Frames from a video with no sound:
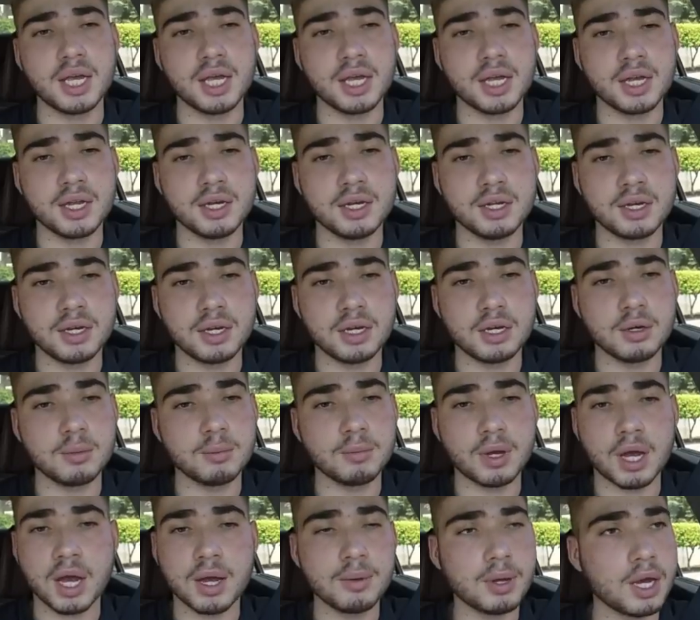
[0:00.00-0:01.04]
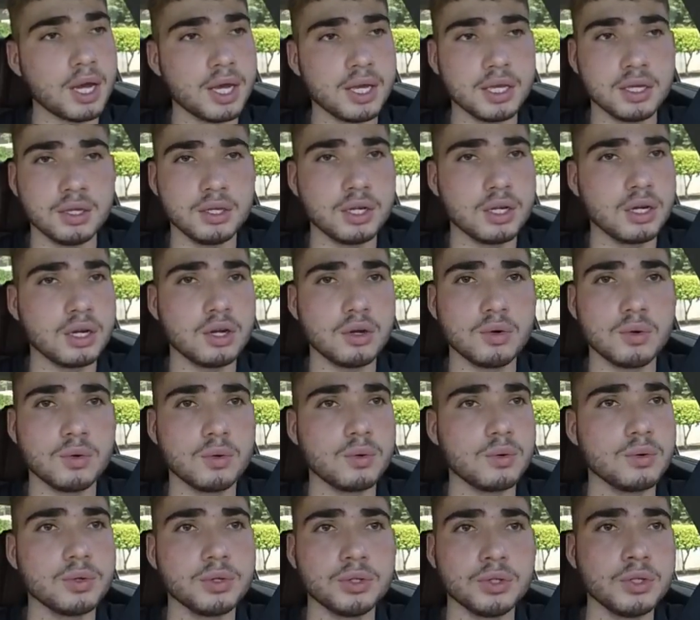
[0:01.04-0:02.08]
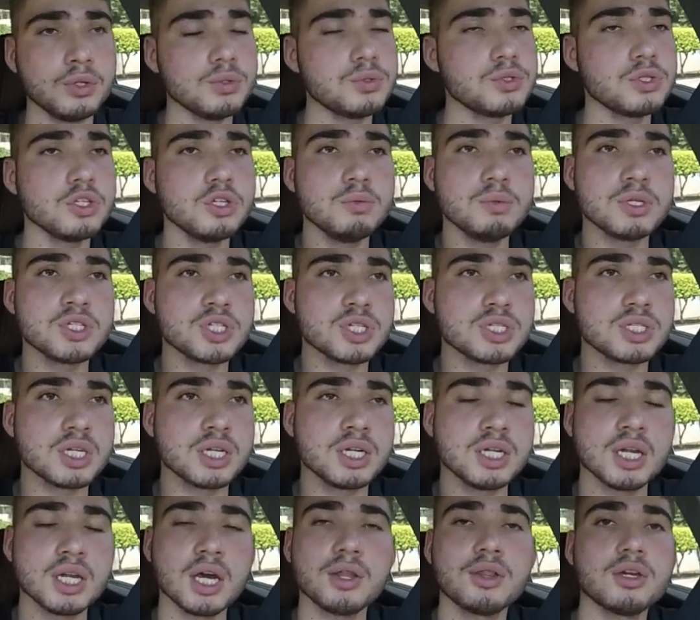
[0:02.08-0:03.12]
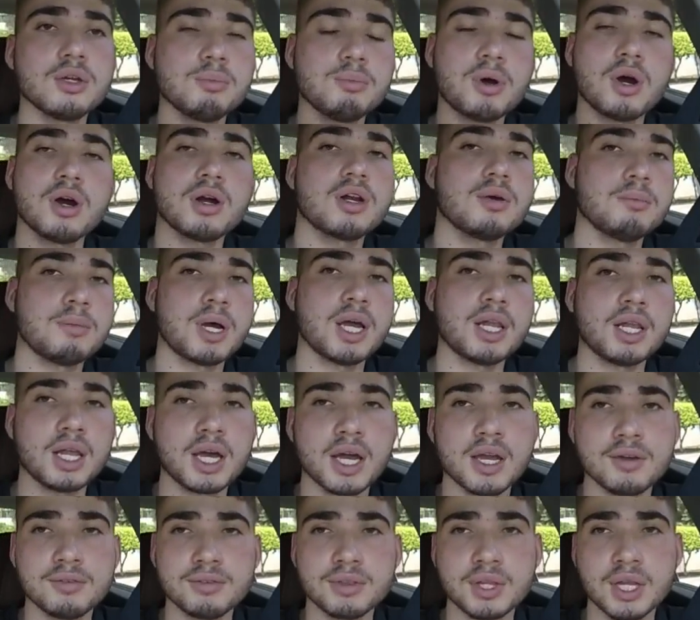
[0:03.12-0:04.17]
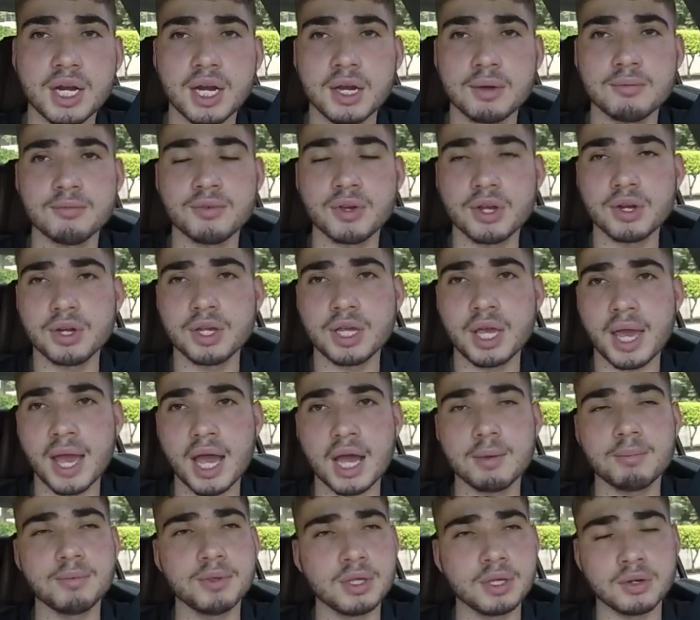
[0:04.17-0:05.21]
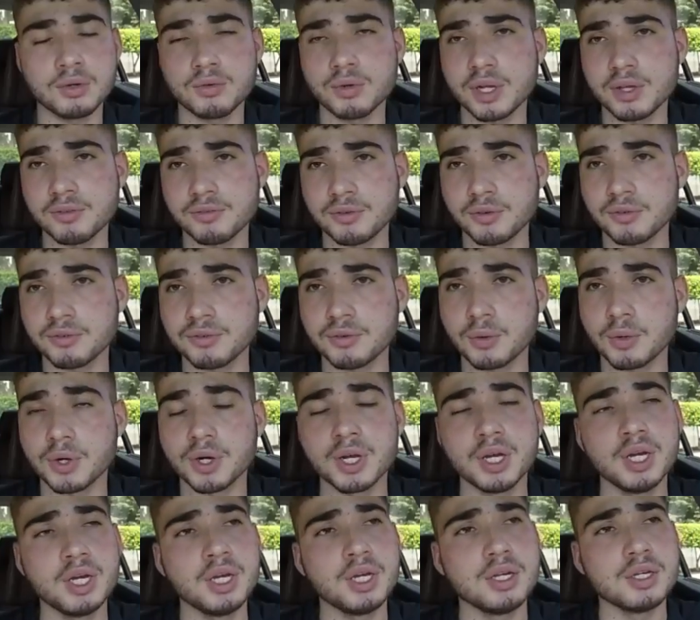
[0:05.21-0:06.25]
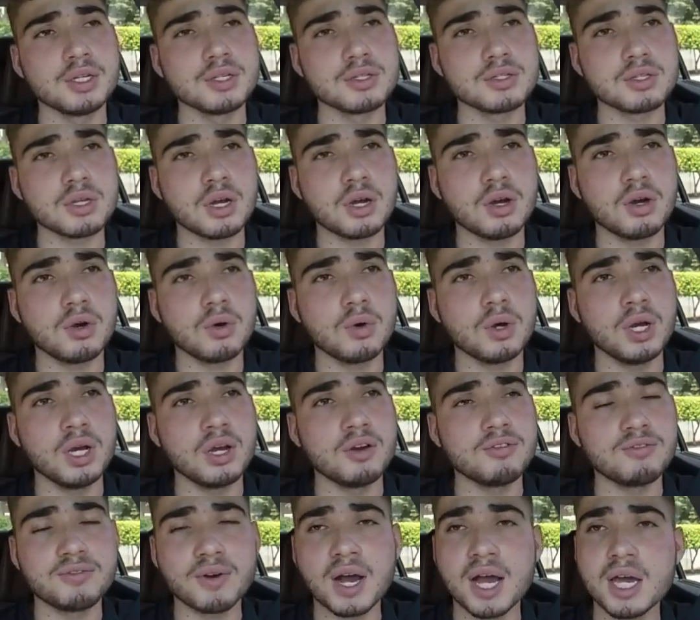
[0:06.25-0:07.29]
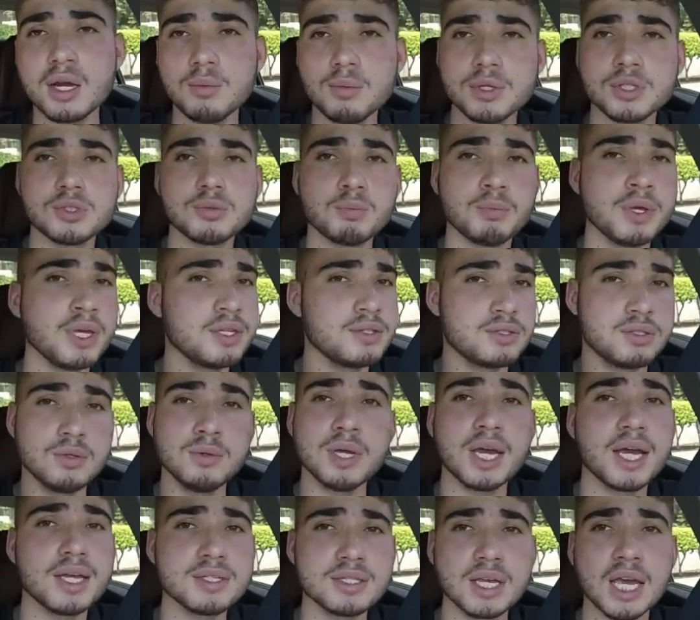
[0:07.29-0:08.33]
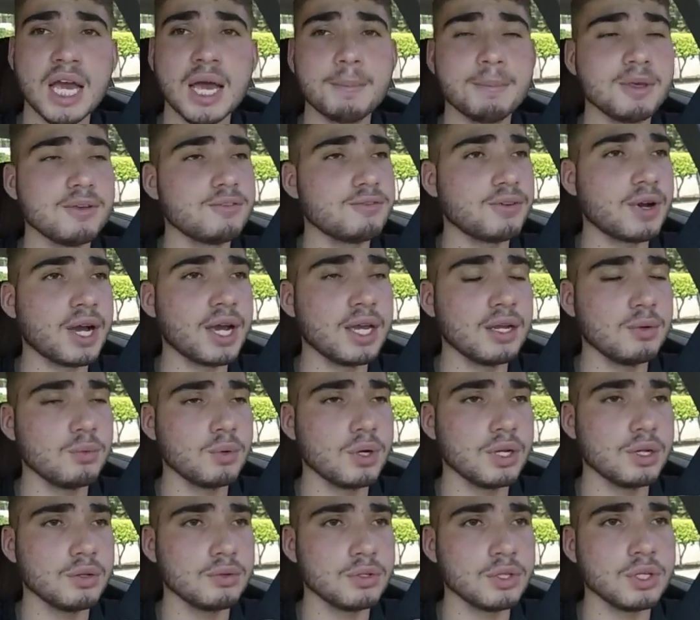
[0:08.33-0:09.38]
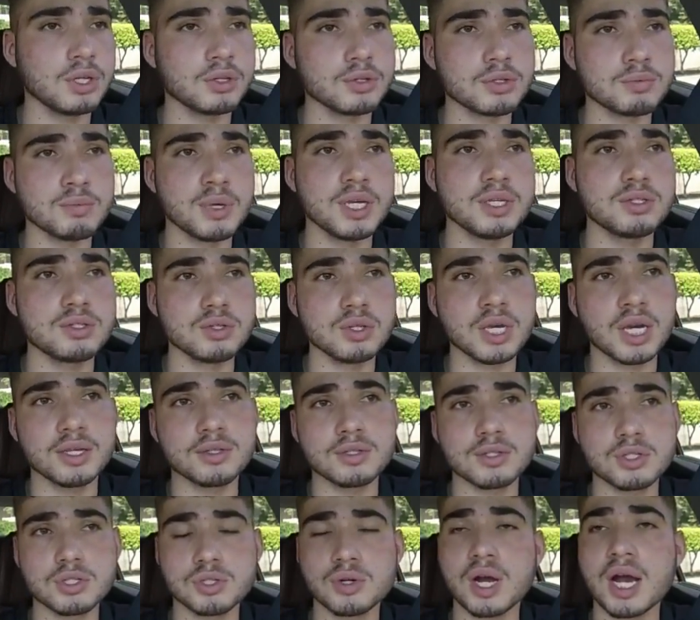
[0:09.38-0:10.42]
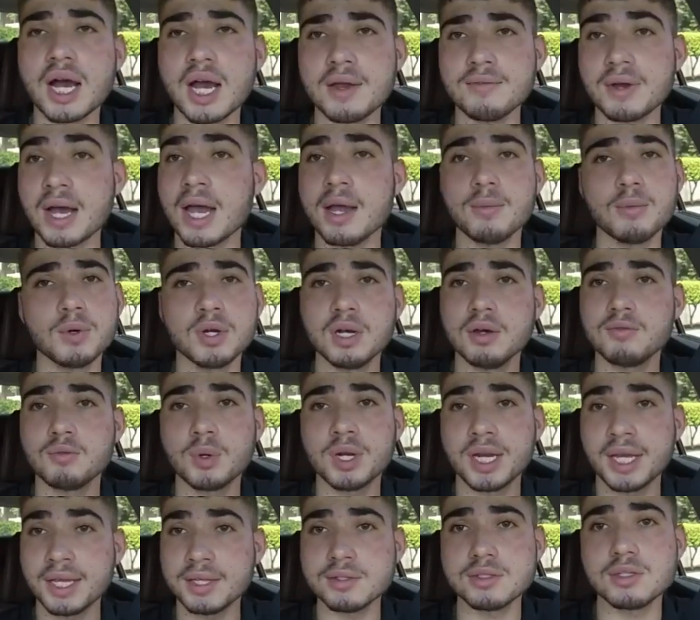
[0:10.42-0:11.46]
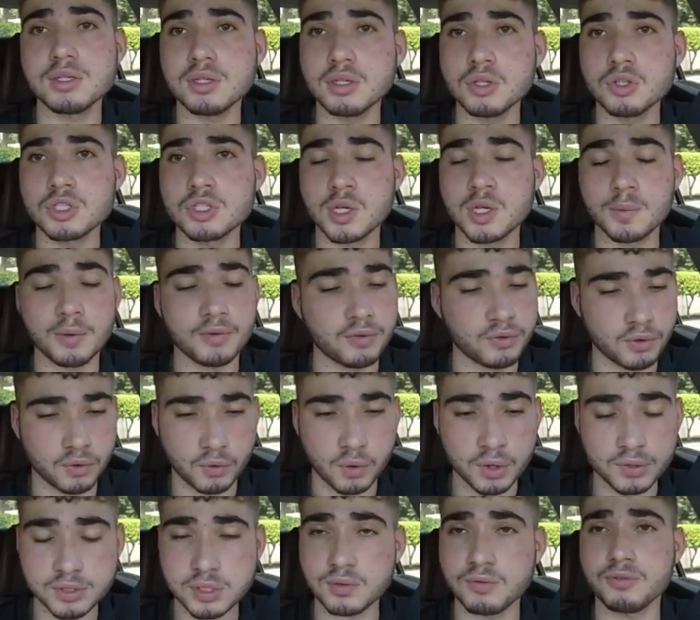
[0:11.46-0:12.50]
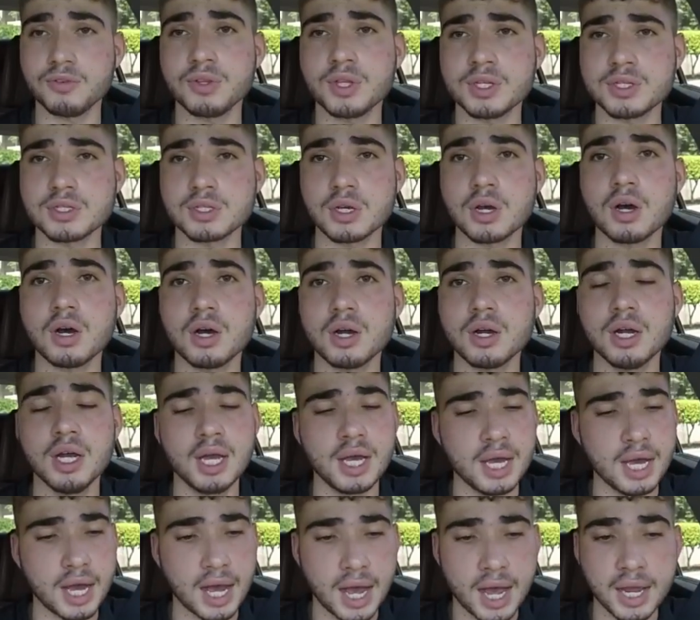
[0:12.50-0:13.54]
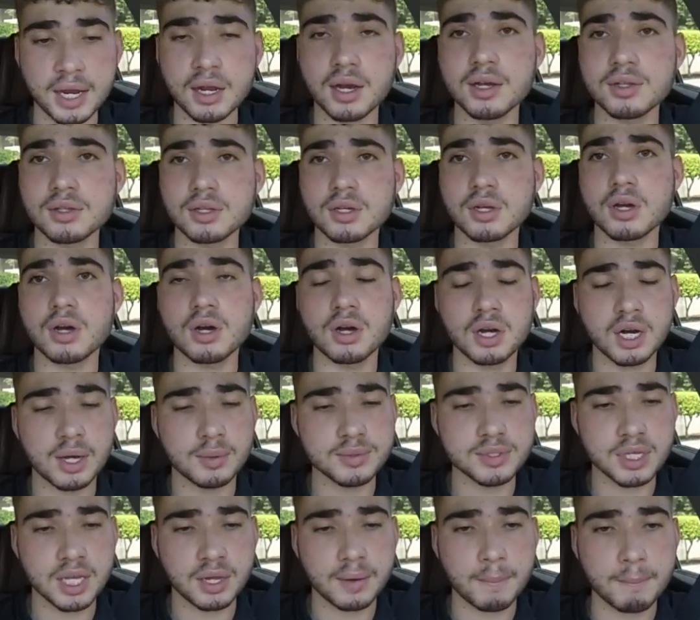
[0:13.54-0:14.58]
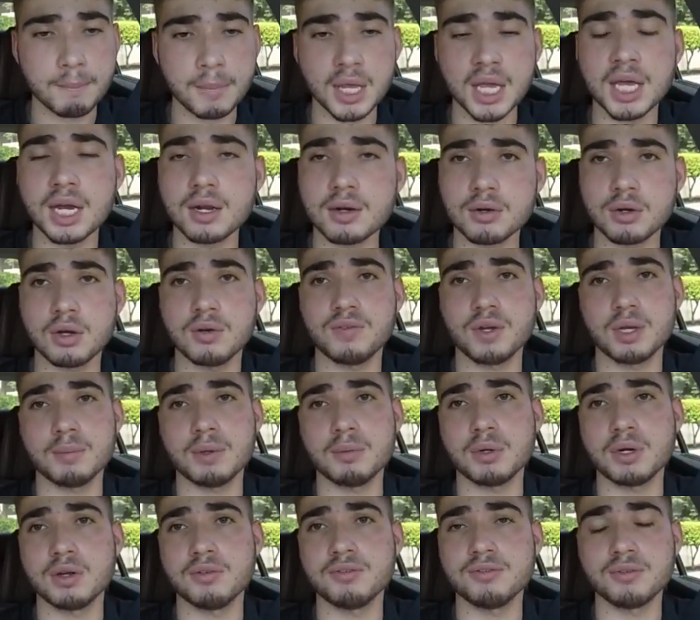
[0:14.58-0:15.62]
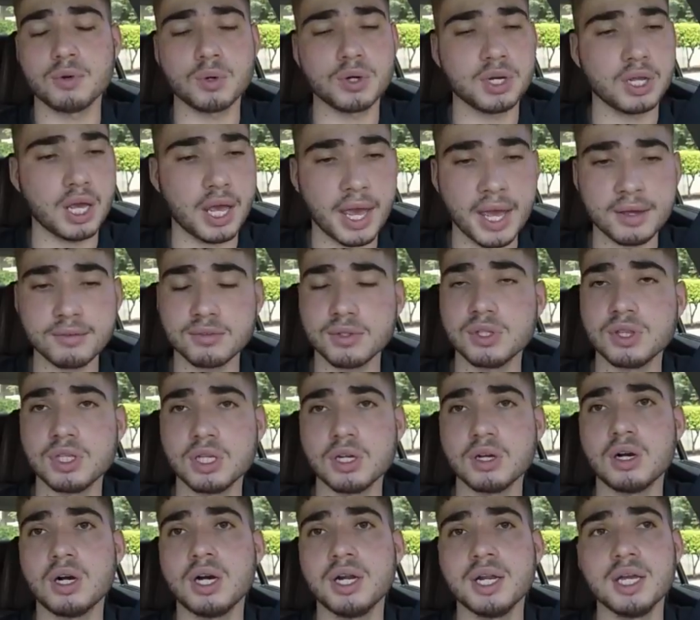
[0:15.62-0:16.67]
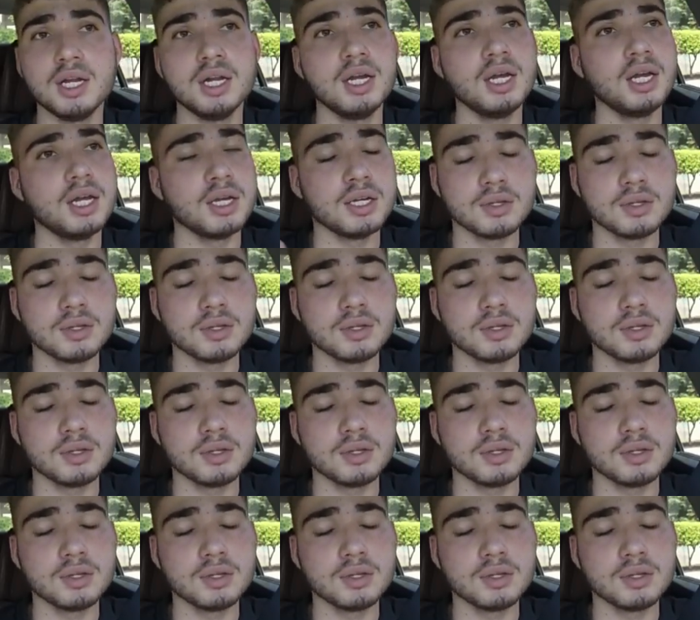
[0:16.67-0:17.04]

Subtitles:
And YouTube is just another part of my life that I'm very happy and grateful for. So find what makes you guys happy, find what, you know, makes you guys strive. I wouldn't have went into YouTube if it wasn't for this car. I got the car, I was like, man, I don't know if I'm gonna be able to afford it, everything on it.